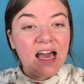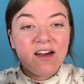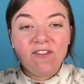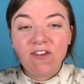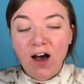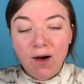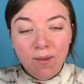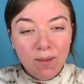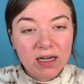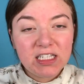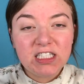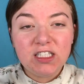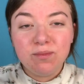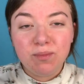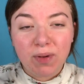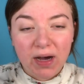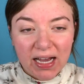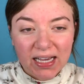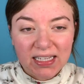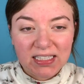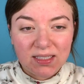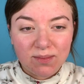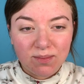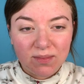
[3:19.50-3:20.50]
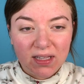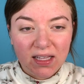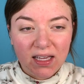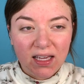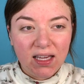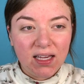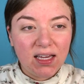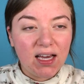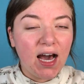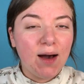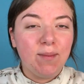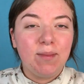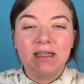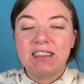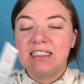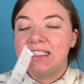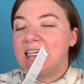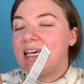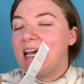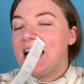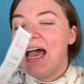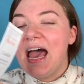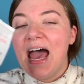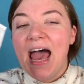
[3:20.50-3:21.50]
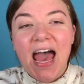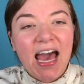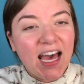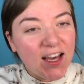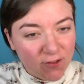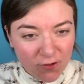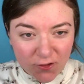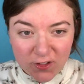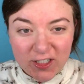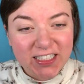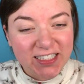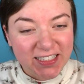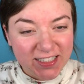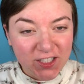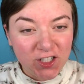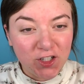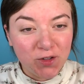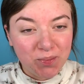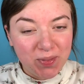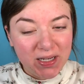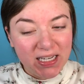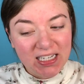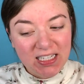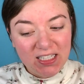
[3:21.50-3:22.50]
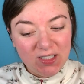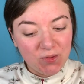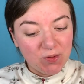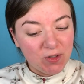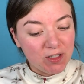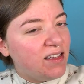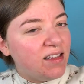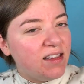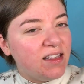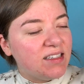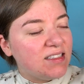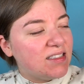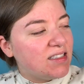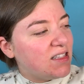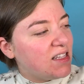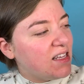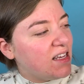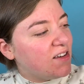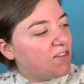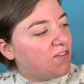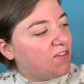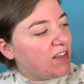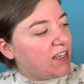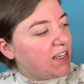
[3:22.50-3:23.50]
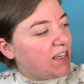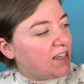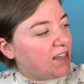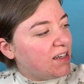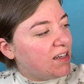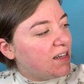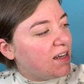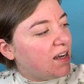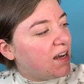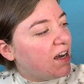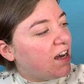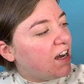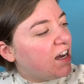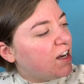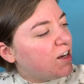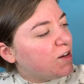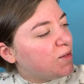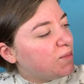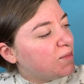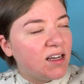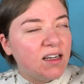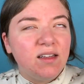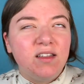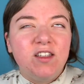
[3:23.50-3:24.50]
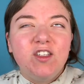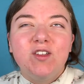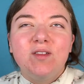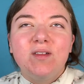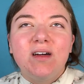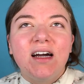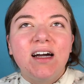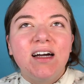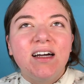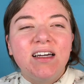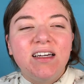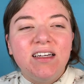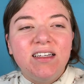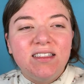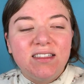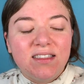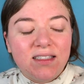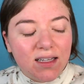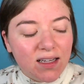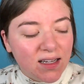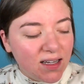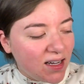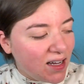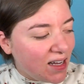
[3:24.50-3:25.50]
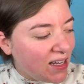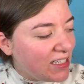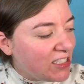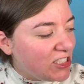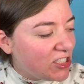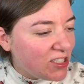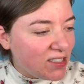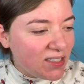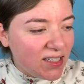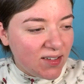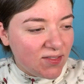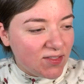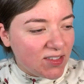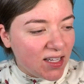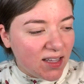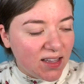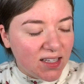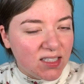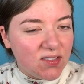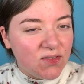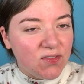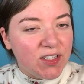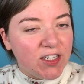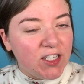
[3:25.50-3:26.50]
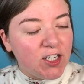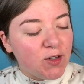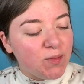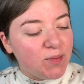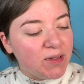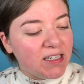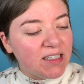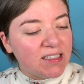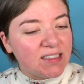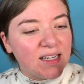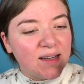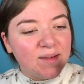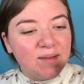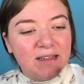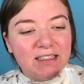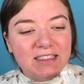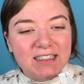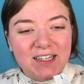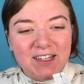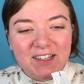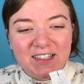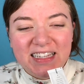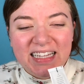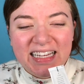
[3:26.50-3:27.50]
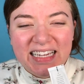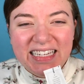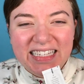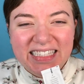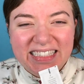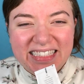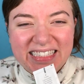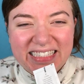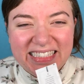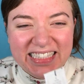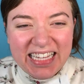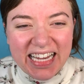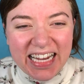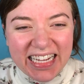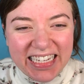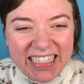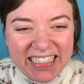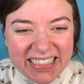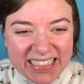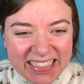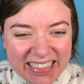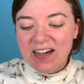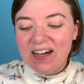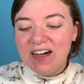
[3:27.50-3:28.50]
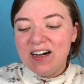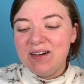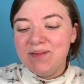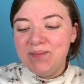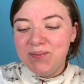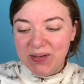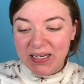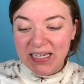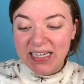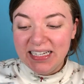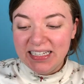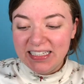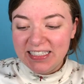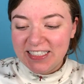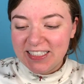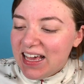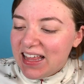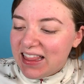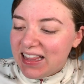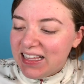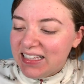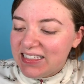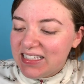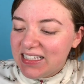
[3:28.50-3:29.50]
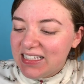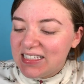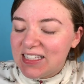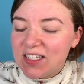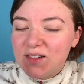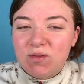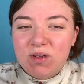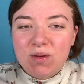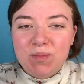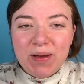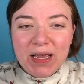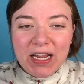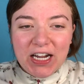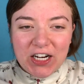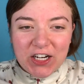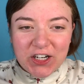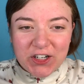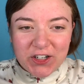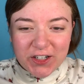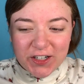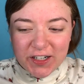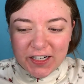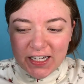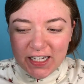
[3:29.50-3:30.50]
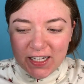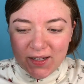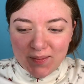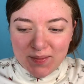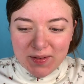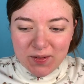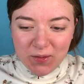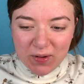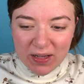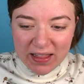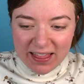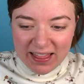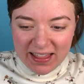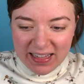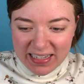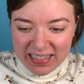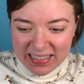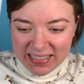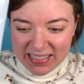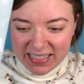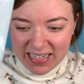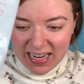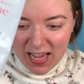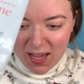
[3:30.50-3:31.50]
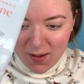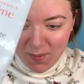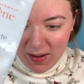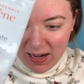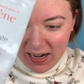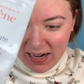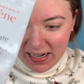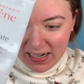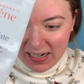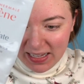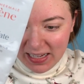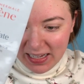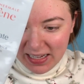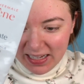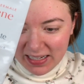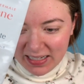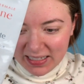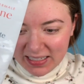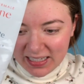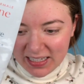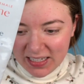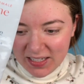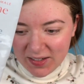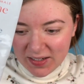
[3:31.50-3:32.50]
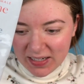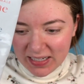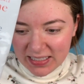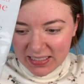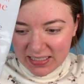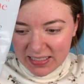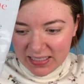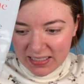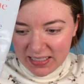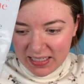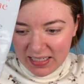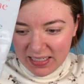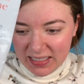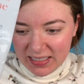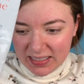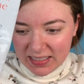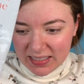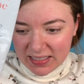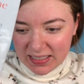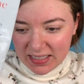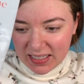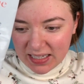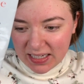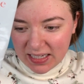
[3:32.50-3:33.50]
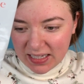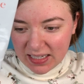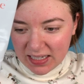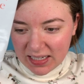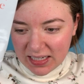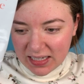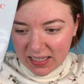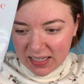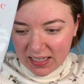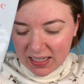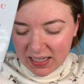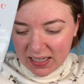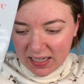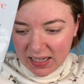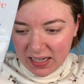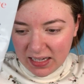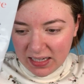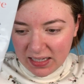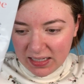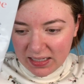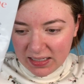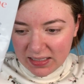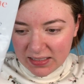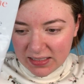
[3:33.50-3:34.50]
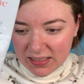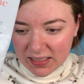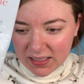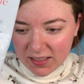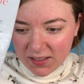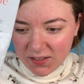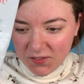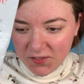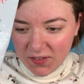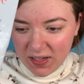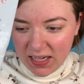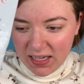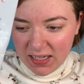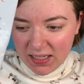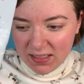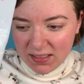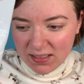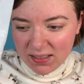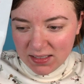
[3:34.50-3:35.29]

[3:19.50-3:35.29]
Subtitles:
I'm about to buy something, I'm about to get every single penny worth. This is the Avene. You guys, I shouldn't have done this video because I'm gonna sound like such a bitch. This is the repair cream with this name on it. Can you guys see? CICALFATE?